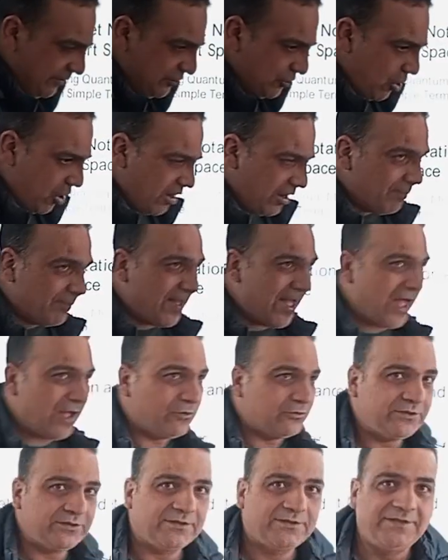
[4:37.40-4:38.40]
talk
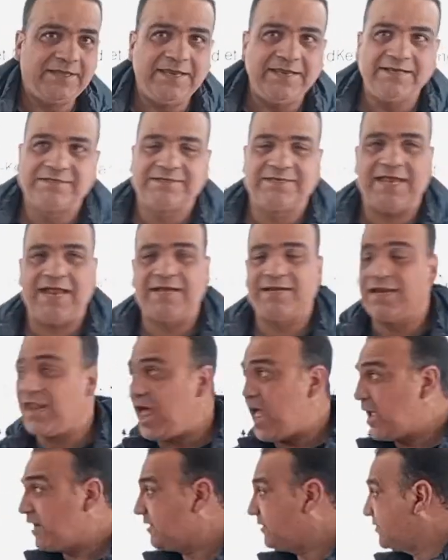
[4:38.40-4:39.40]
about things
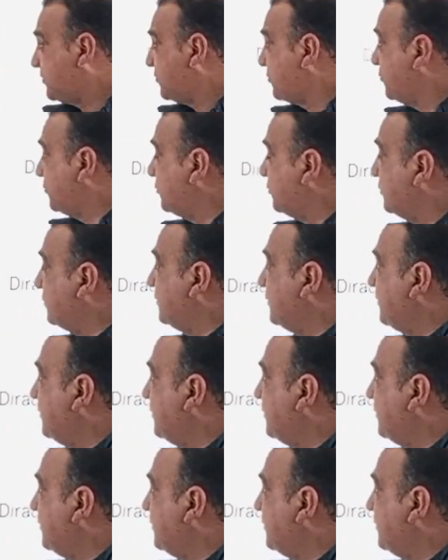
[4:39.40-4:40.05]
analogous to